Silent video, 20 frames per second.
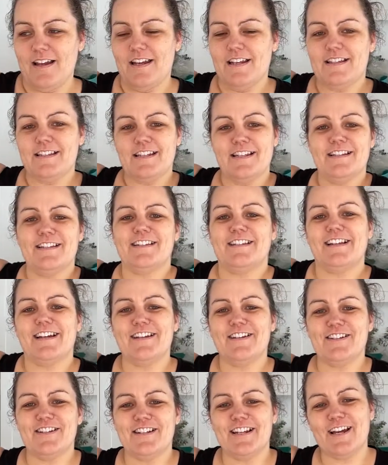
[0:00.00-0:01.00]
It's
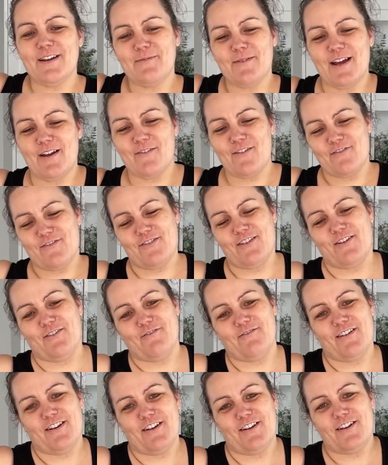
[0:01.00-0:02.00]
installation day and we have everything
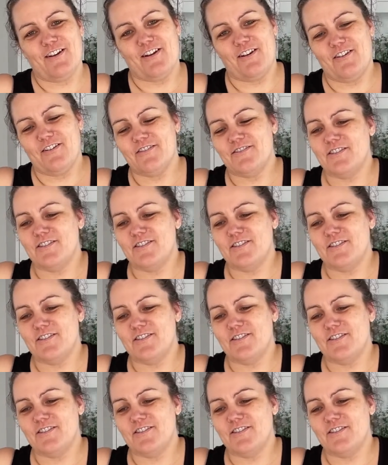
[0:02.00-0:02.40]
all ready to go.